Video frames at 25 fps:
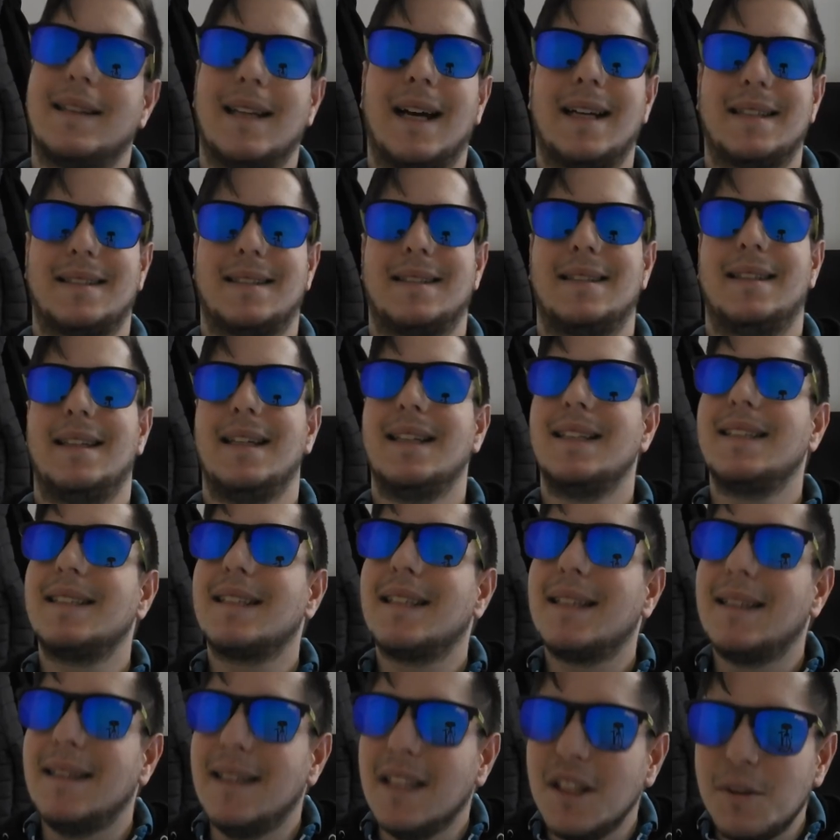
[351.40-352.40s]
that
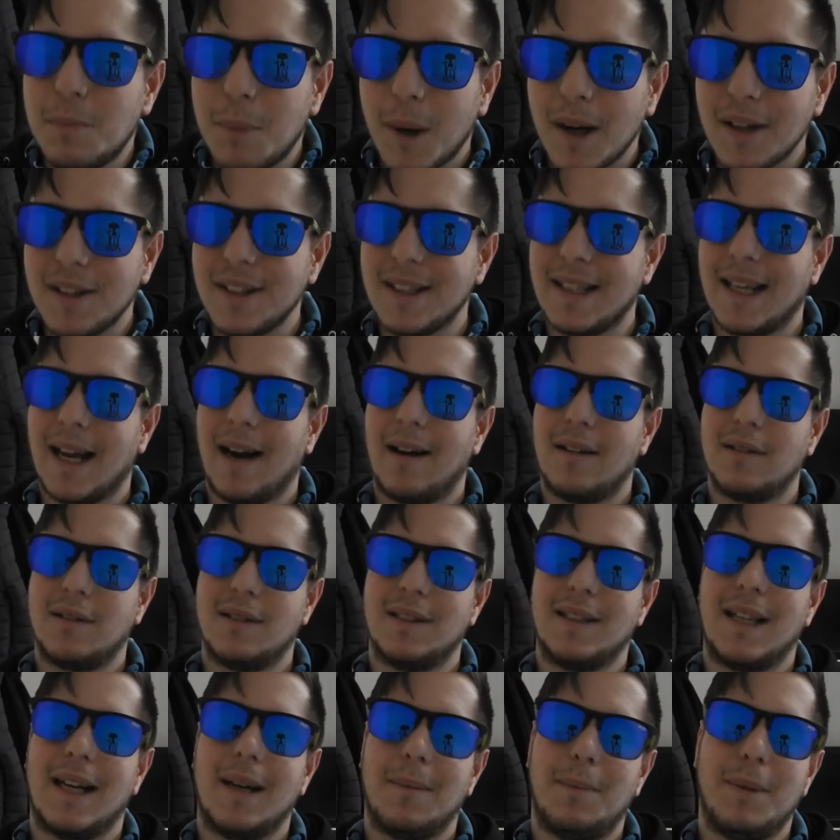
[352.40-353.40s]
this brand new
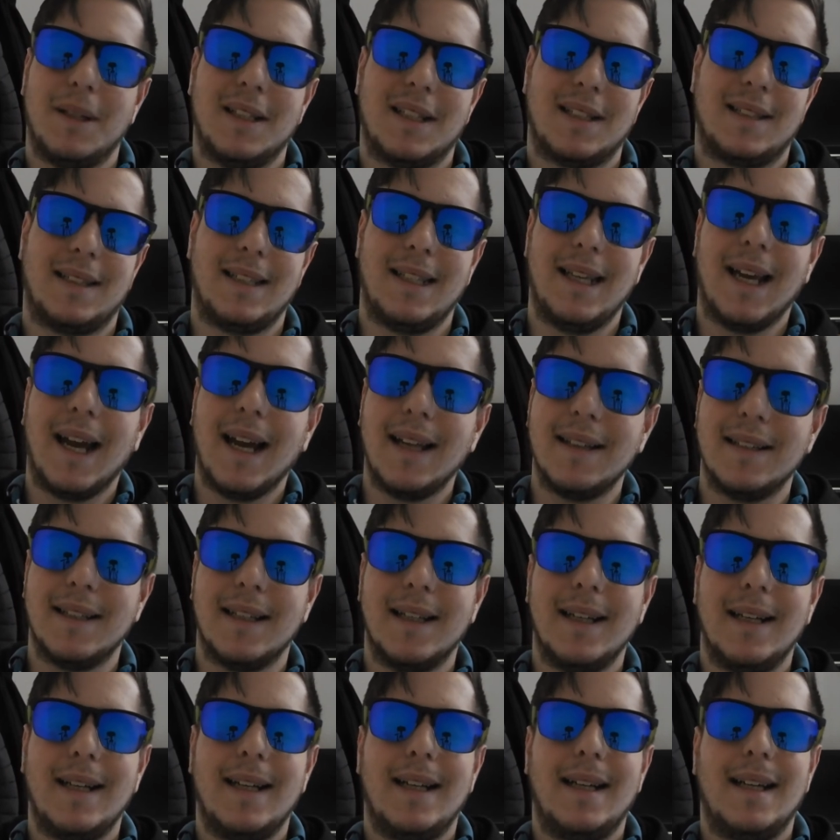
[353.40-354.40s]
character that appears at the end,
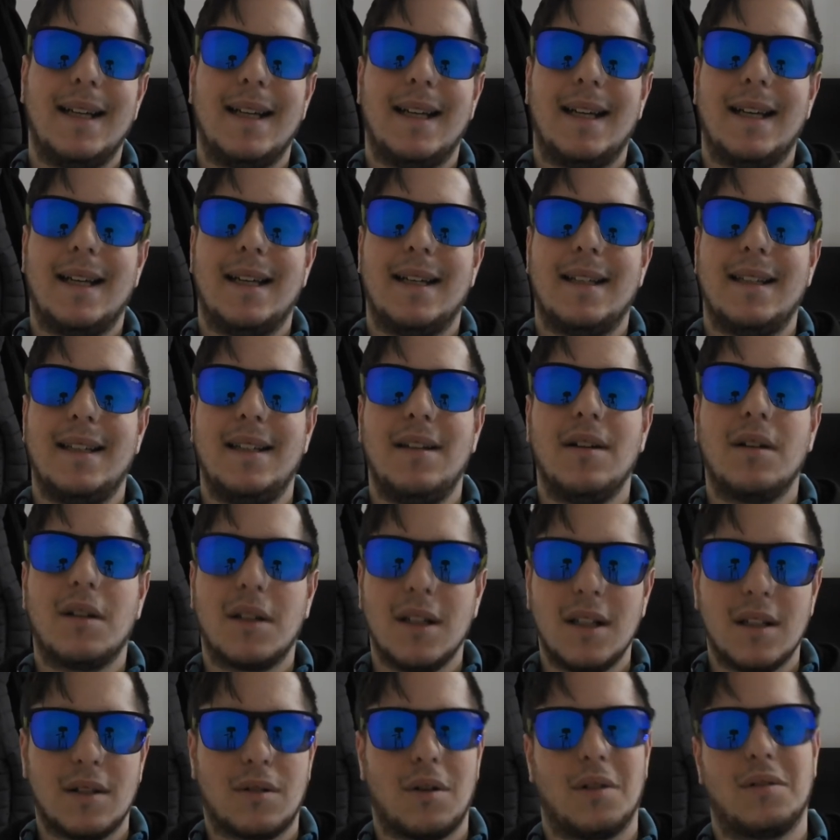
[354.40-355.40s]
you're
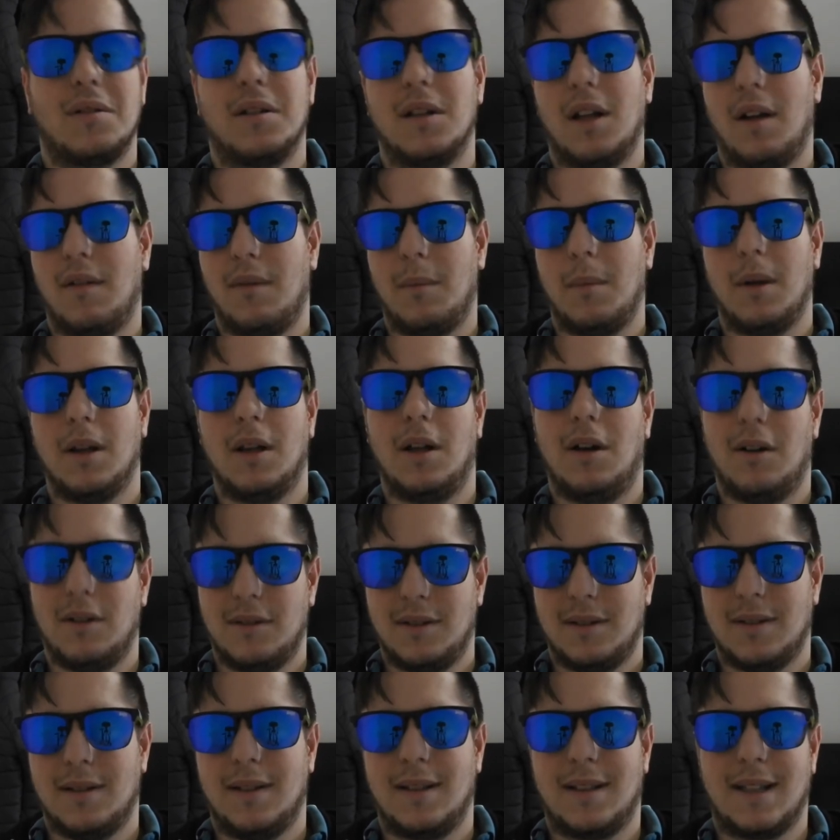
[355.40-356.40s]
gonna grow to love him a
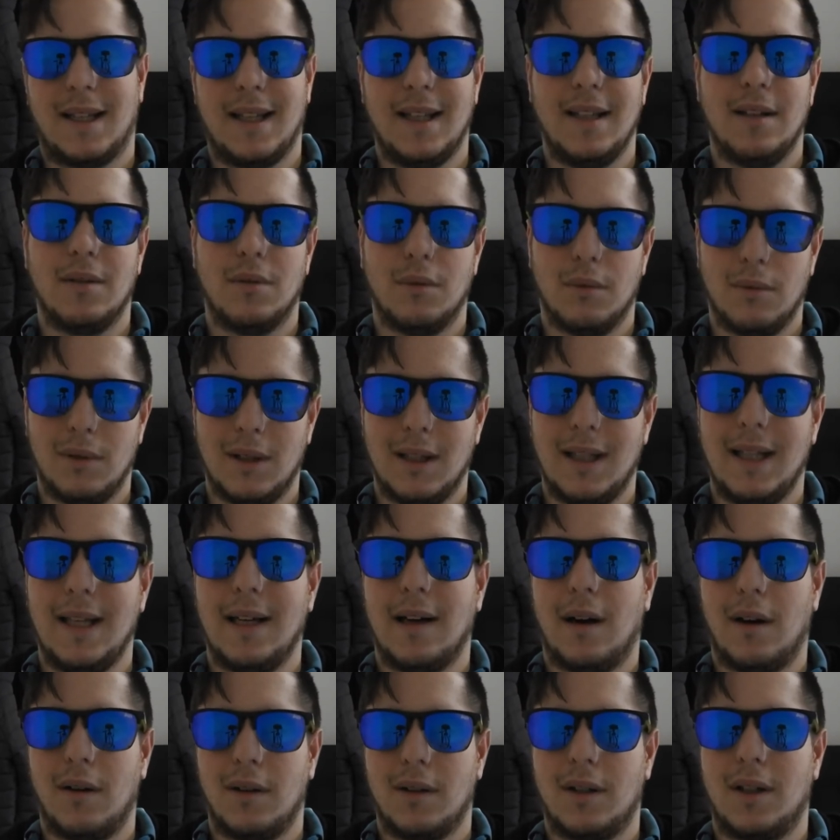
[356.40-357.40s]
lot. Okay, you really
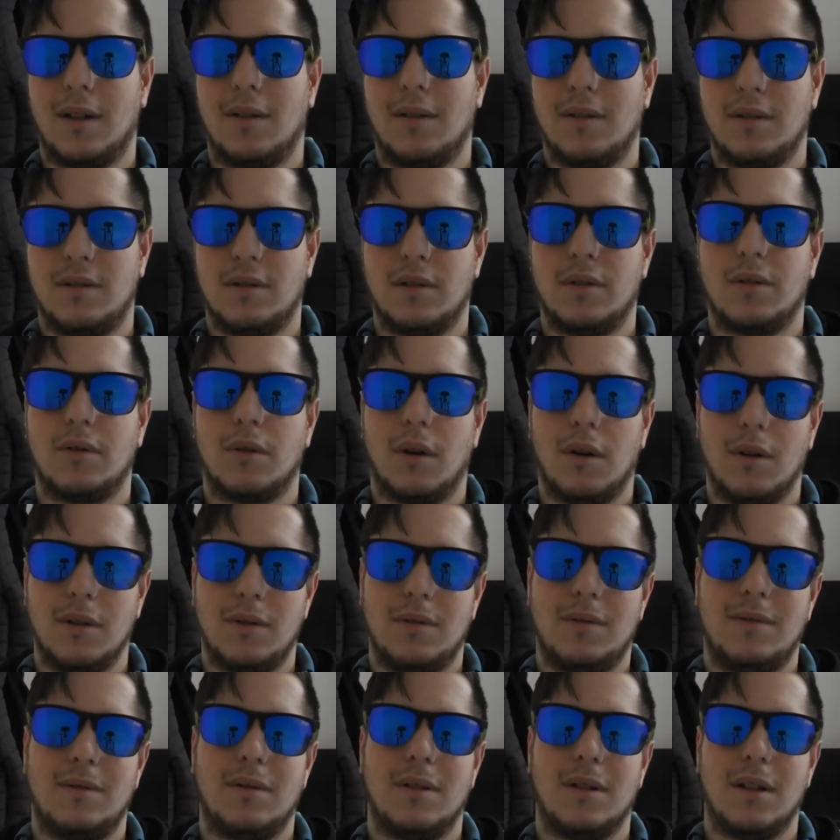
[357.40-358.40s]
are going to grow
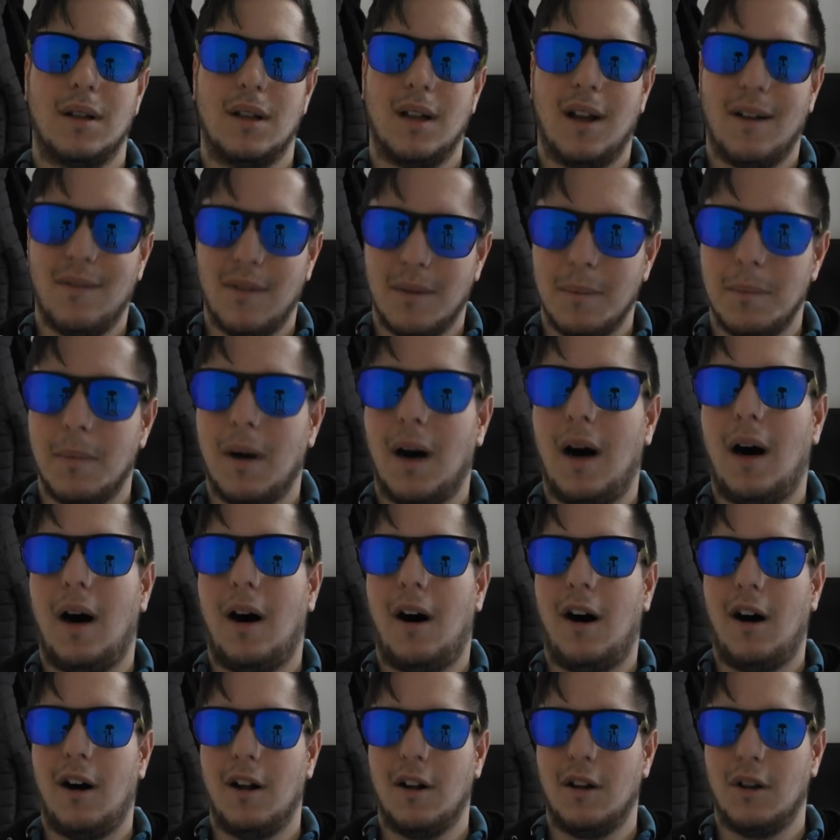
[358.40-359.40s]
to love him
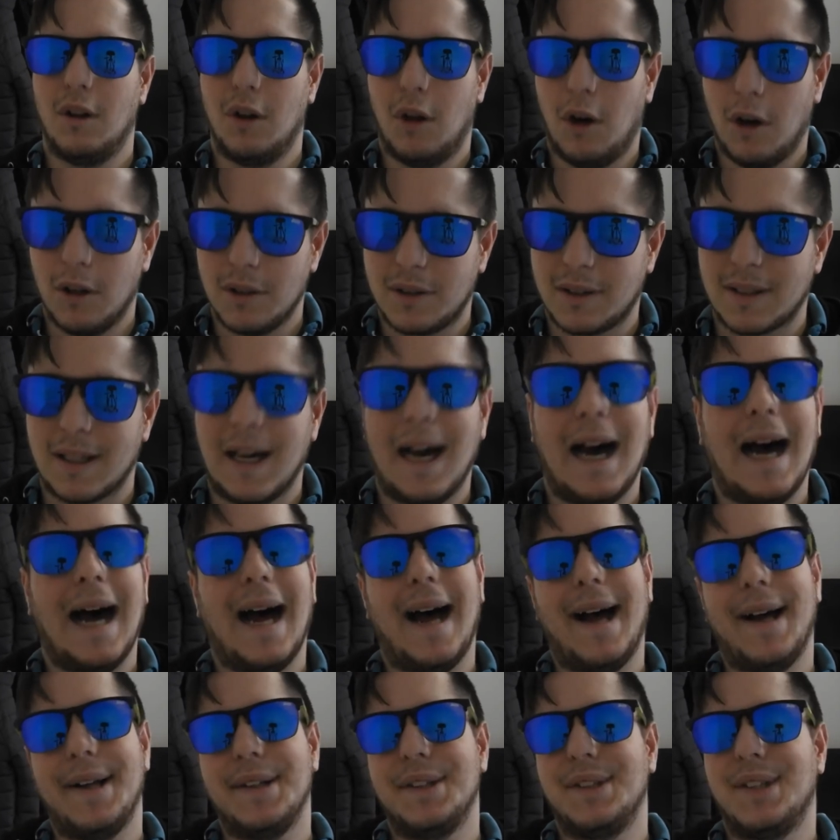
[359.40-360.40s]
a lot.
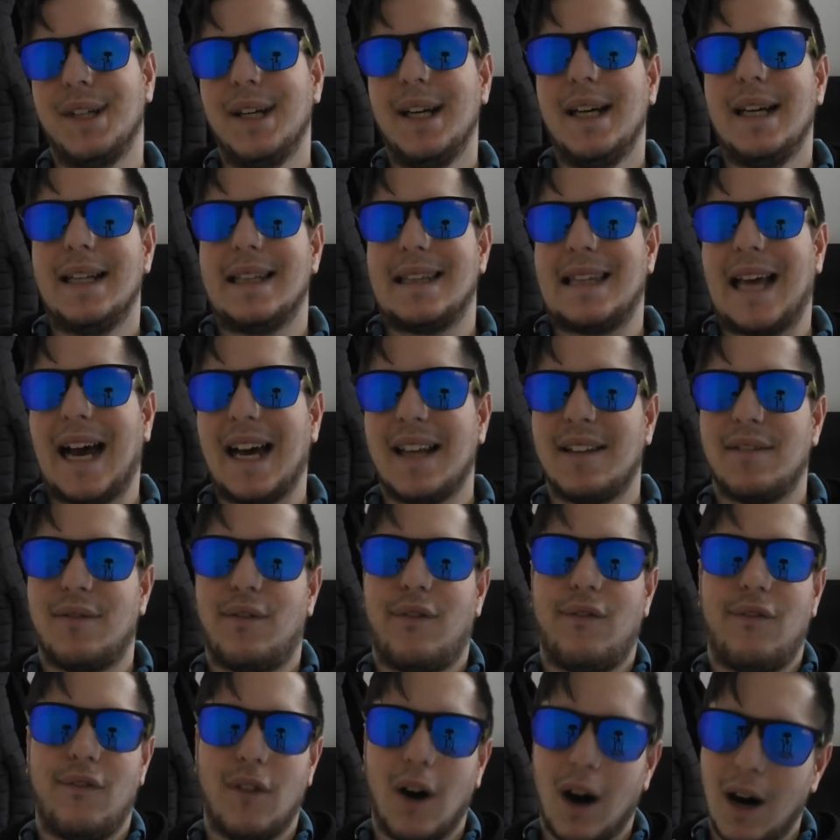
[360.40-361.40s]
And that
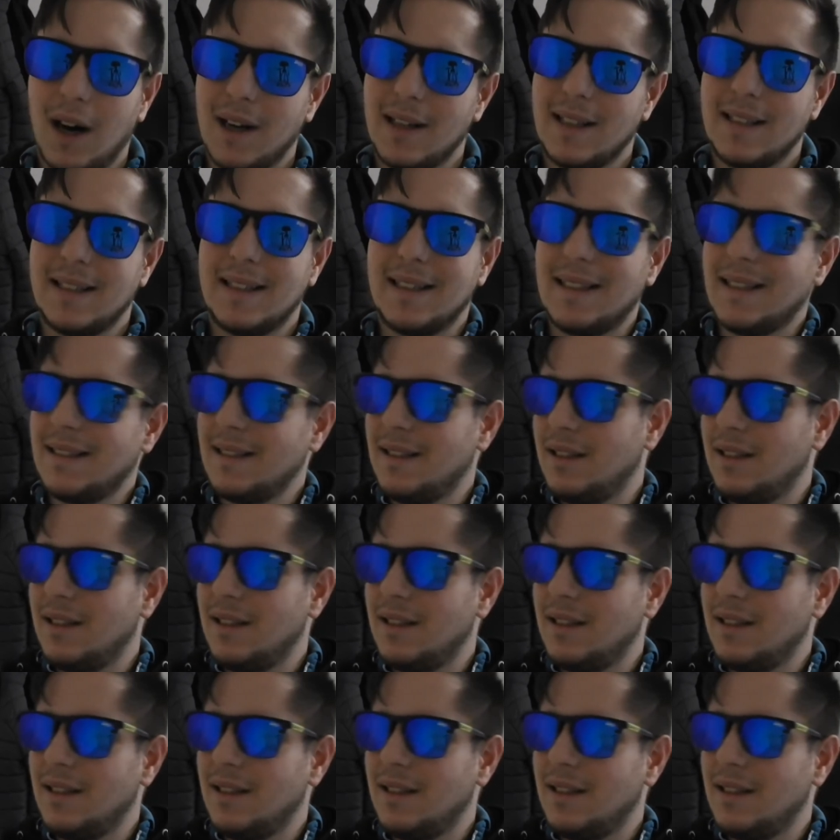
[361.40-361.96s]
fog that